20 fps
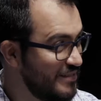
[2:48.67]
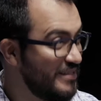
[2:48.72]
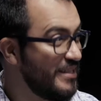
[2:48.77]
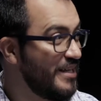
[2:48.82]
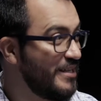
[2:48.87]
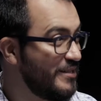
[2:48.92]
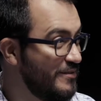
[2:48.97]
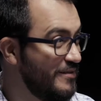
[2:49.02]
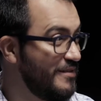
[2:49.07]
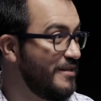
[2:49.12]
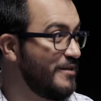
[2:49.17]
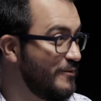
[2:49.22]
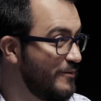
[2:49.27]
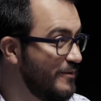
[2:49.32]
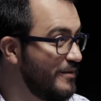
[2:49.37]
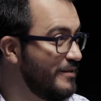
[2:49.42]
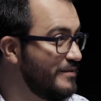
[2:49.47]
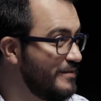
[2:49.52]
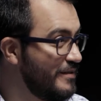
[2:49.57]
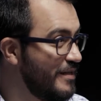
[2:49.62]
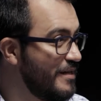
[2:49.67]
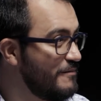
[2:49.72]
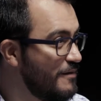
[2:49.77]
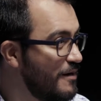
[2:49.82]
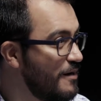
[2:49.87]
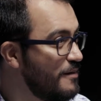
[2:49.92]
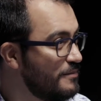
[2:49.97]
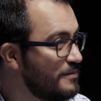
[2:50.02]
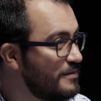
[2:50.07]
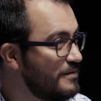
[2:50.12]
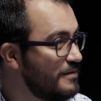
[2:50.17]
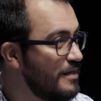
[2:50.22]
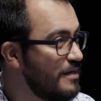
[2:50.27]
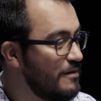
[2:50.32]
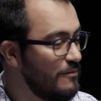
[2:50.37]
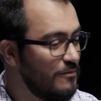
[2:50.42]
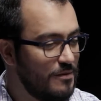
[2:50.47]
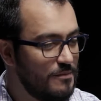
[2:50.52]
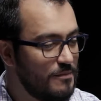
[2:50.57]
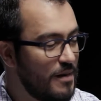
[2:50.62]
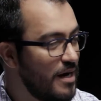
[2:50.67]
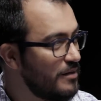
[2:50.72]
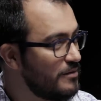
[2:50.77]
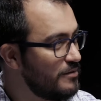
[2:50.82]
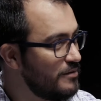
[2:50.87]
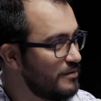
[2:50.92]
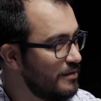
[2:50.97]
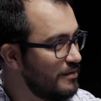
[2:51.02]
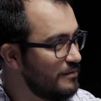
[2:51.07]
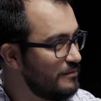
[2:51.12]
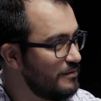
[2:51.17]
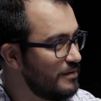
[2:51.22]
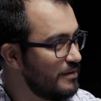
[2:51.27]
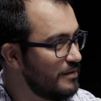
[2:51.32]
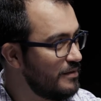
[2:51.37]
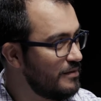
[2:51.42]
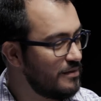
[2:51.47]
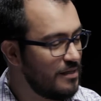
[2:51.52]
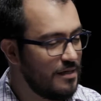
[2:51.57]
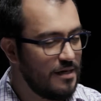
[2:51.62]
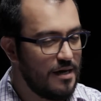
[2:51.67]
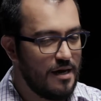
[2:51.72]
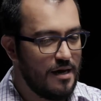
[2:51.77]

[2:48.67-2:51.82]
is actually a real DevOps with microservices.